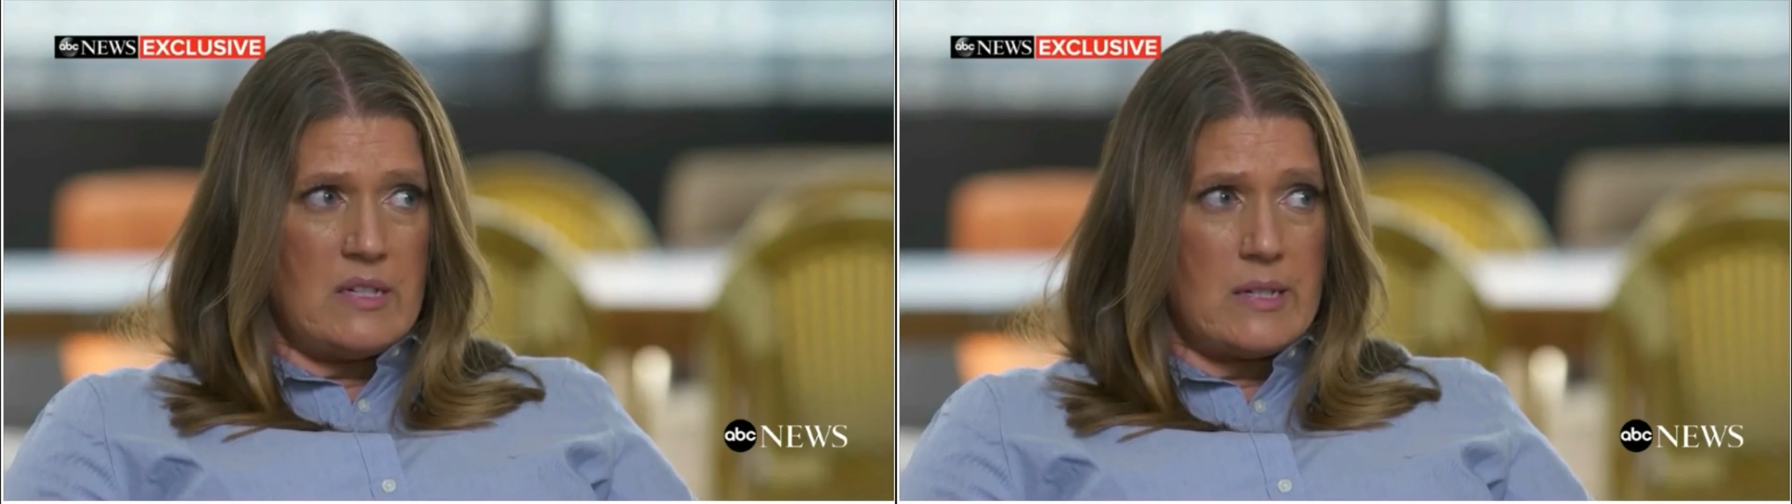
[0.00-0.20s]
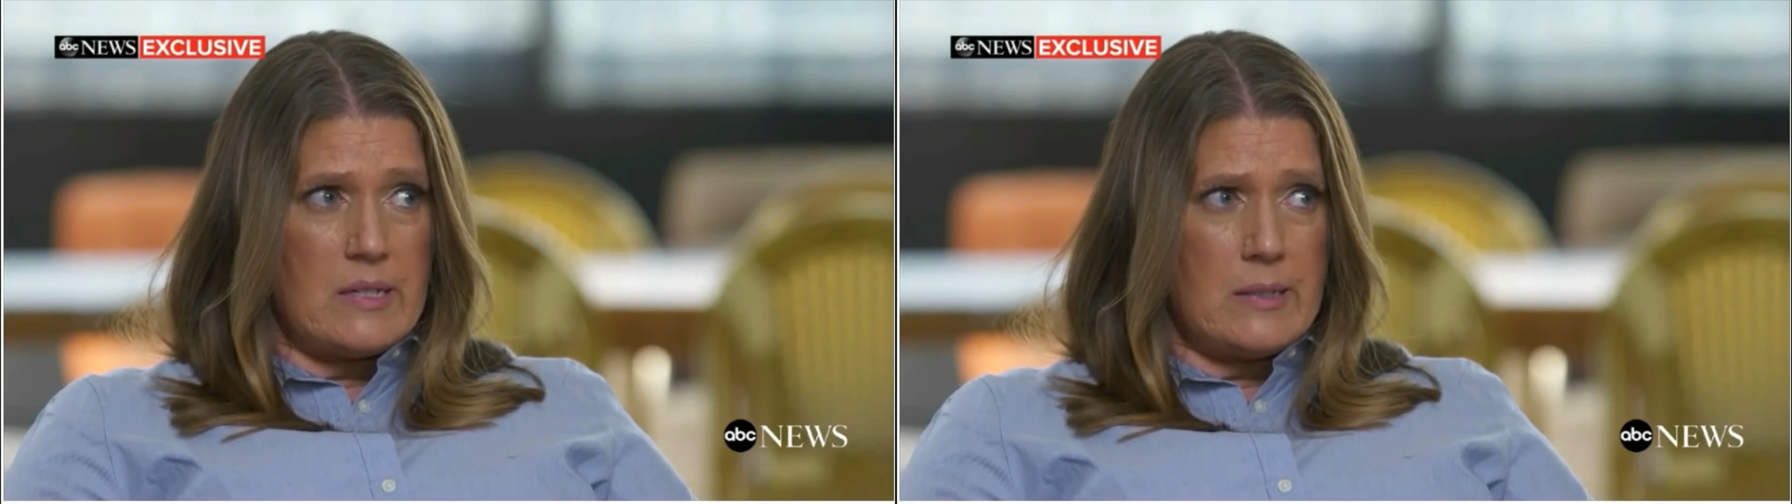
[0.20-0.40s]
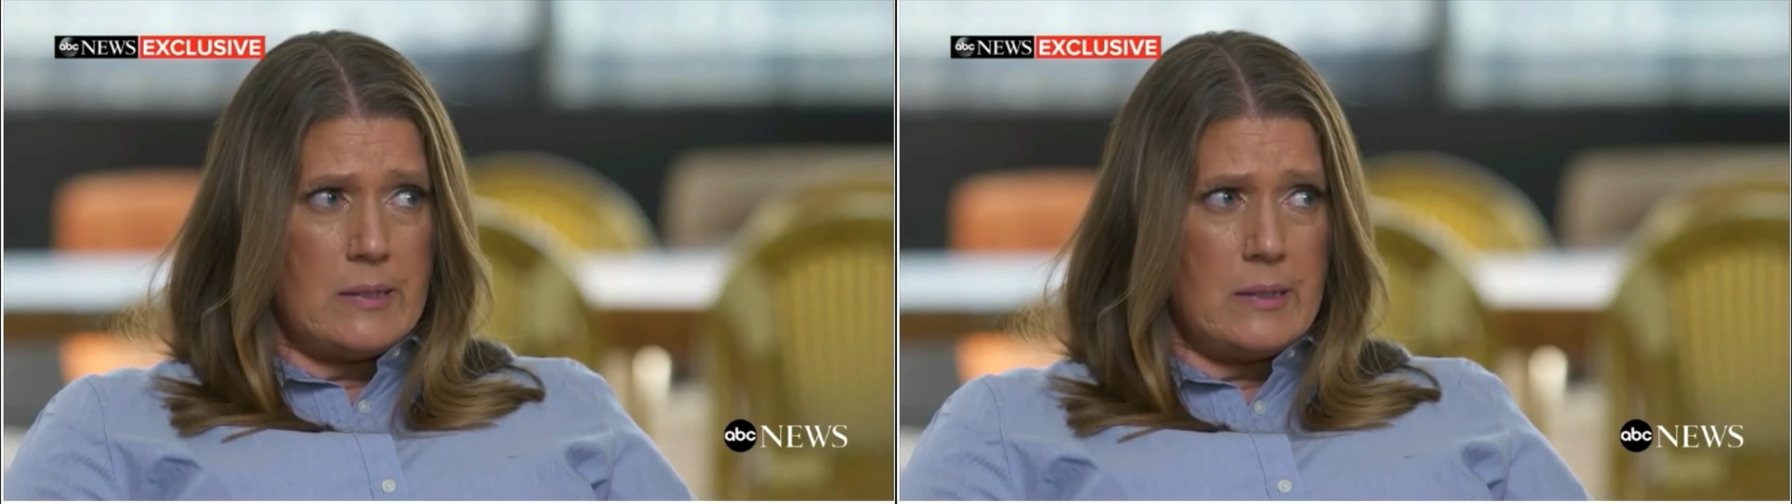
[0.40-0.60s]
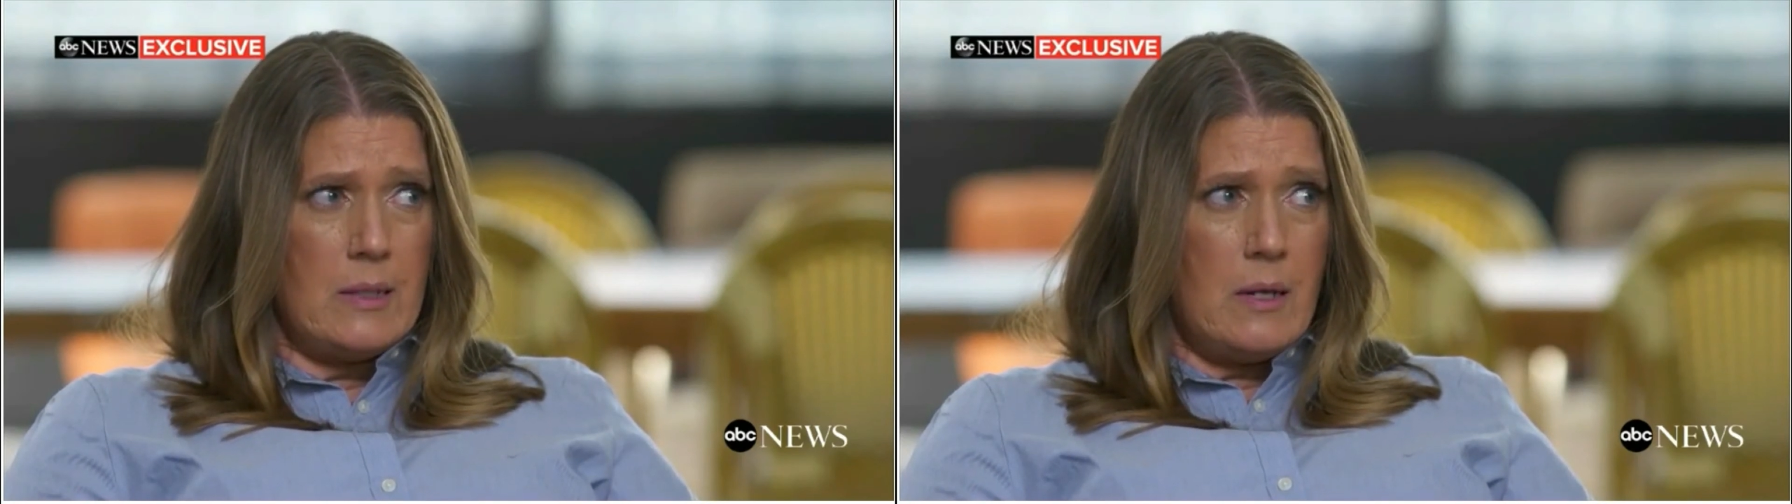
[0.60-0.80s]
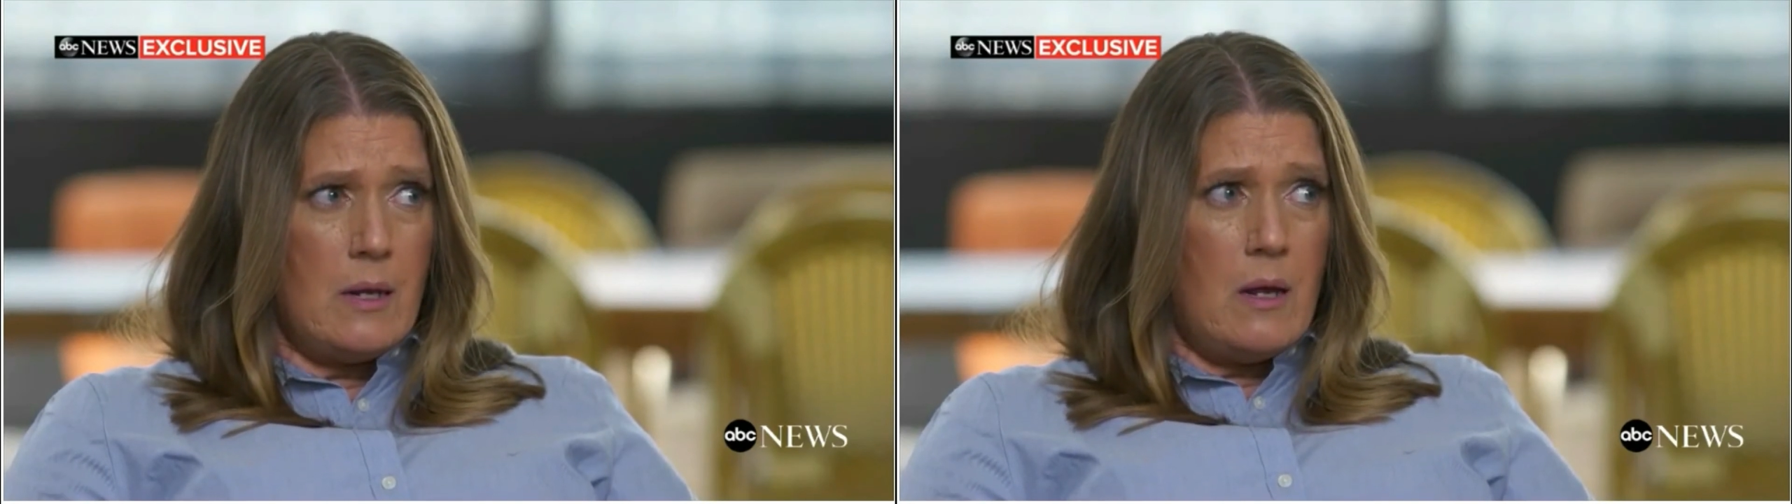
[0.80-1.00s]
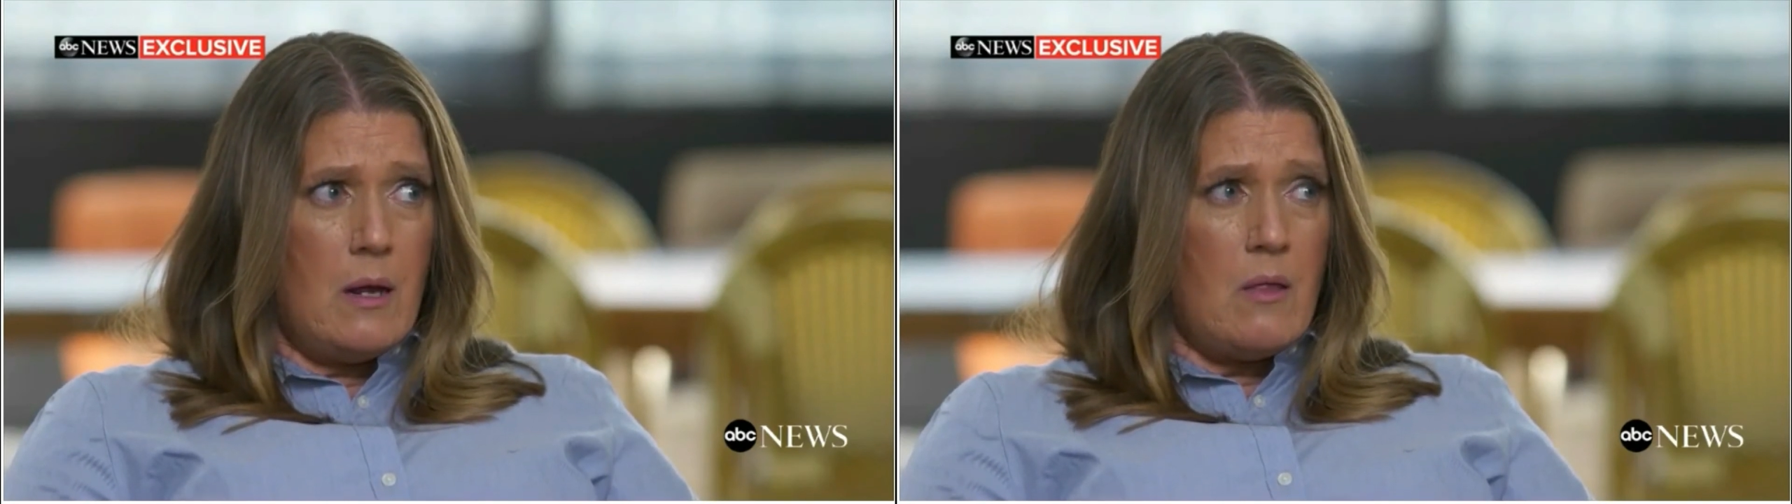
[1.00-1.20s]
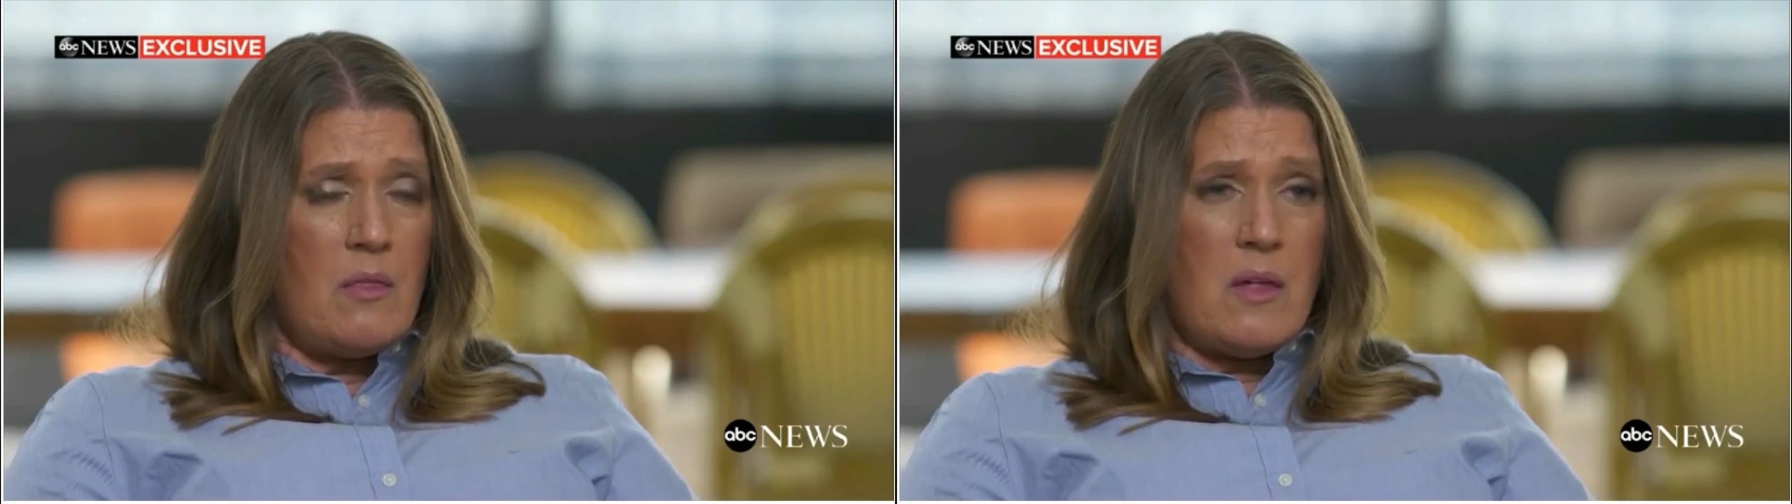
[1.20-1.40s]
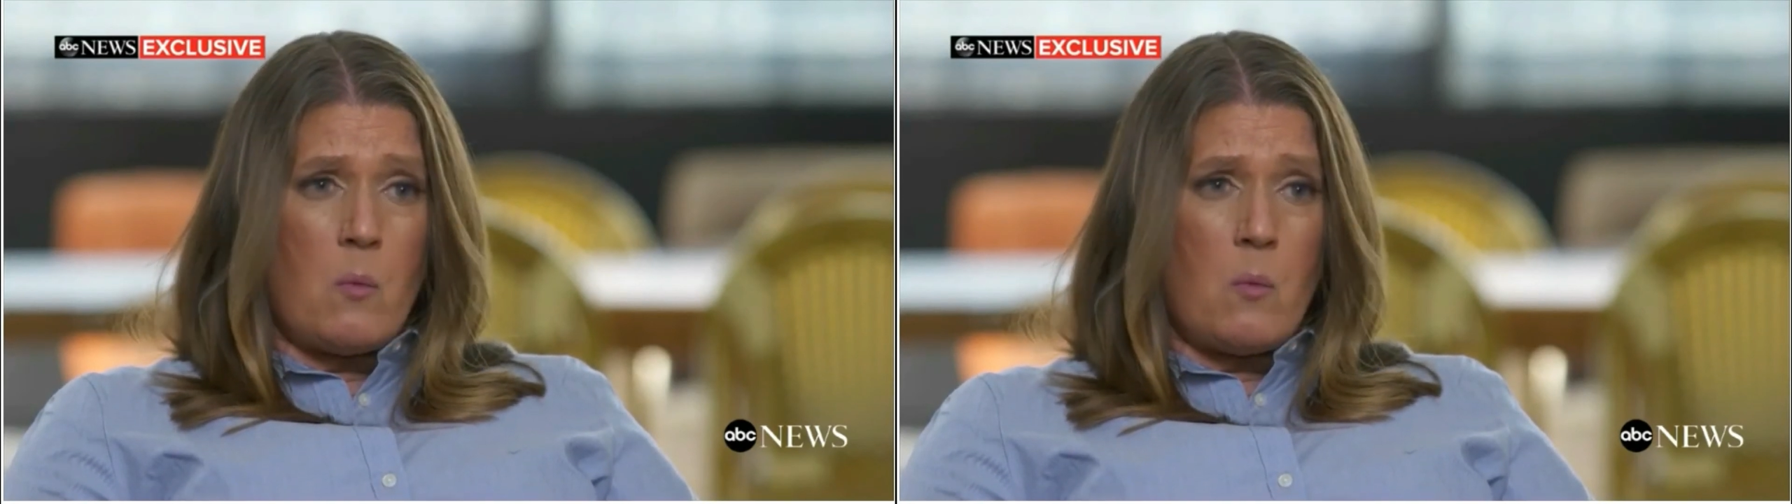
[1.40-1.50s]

said, they